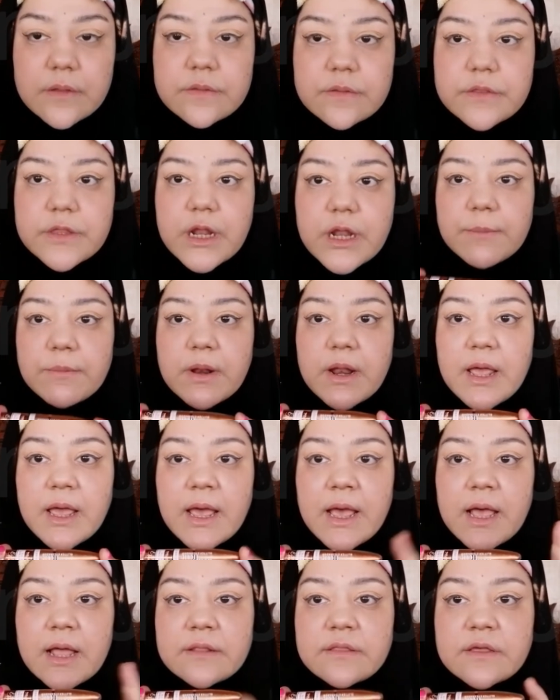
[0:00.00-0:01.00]
Then I'm going to
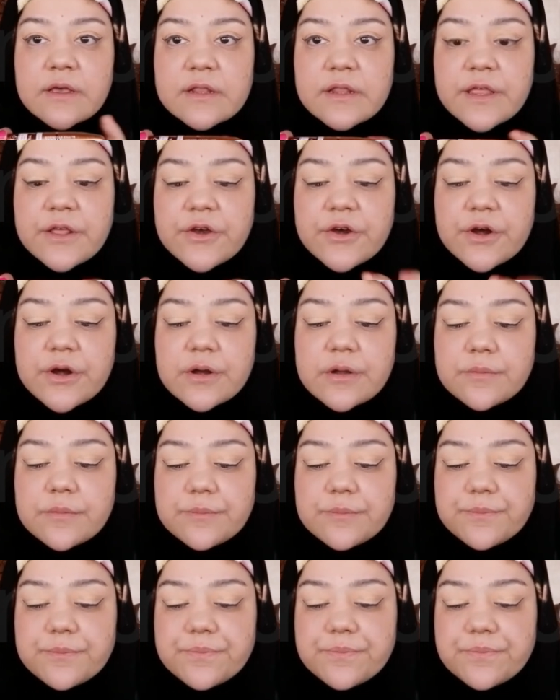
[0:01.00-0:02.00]
add the glitter.
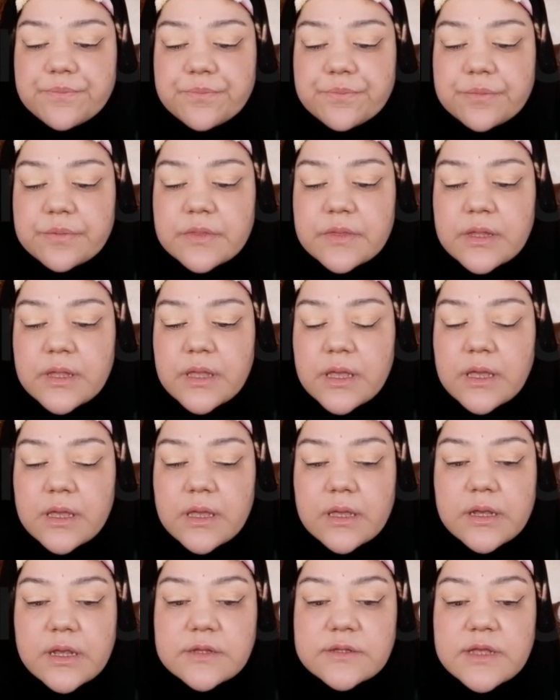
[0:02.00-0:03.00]

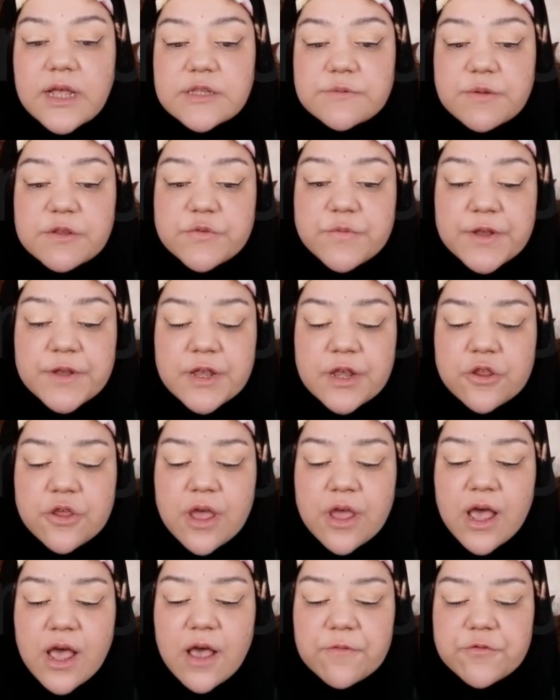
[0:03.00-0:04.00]
Because that's what's written.
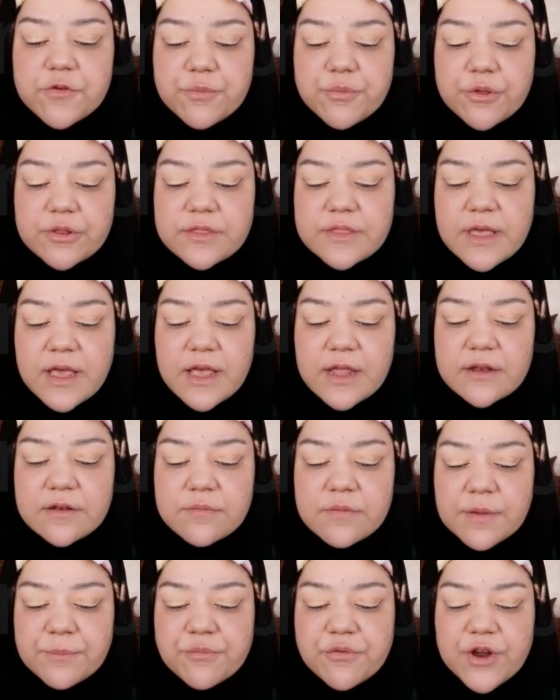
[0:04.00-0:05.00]
You have to put that
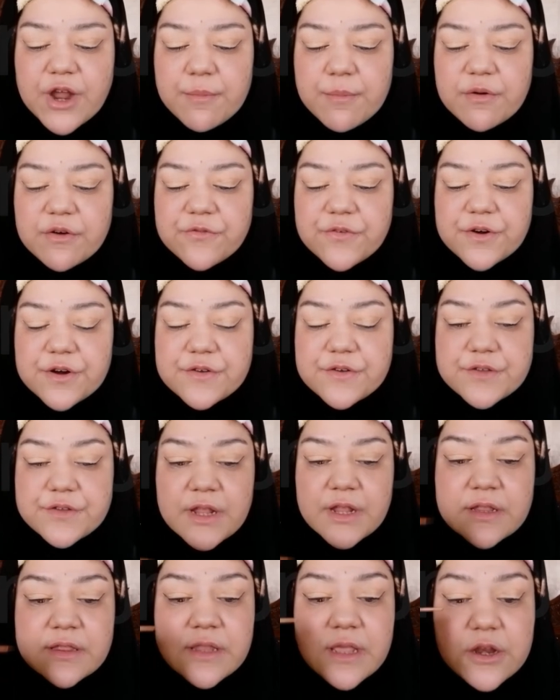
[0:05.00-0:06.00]
primer first,
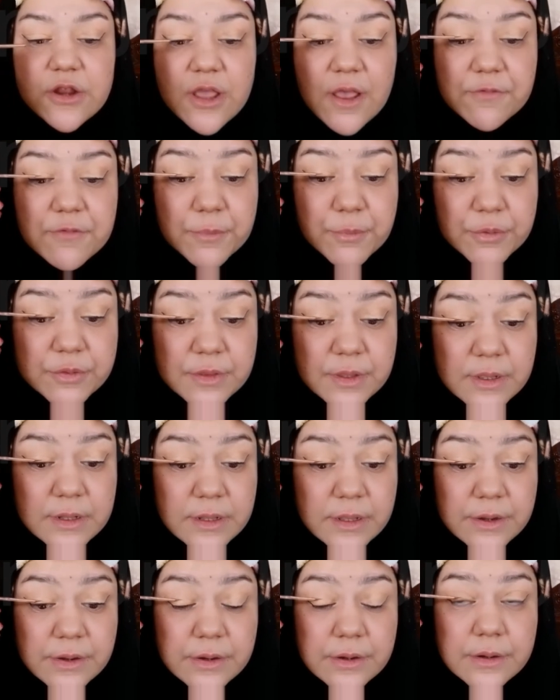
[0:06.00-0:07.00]
and then you have to put the
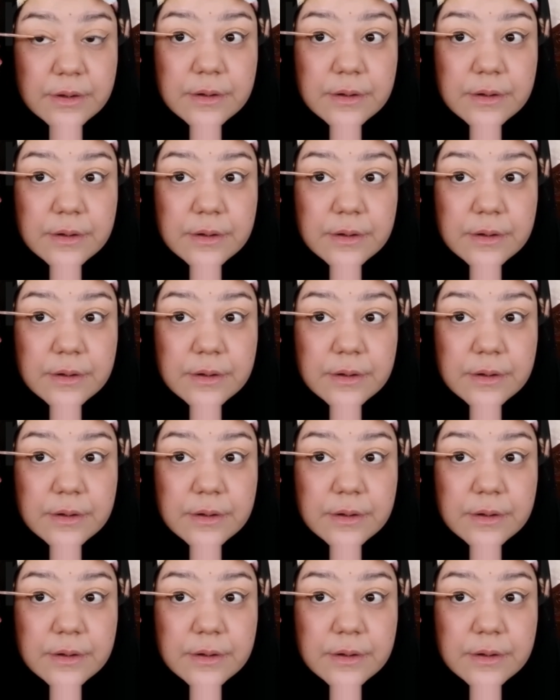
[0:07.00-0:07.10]
glitter.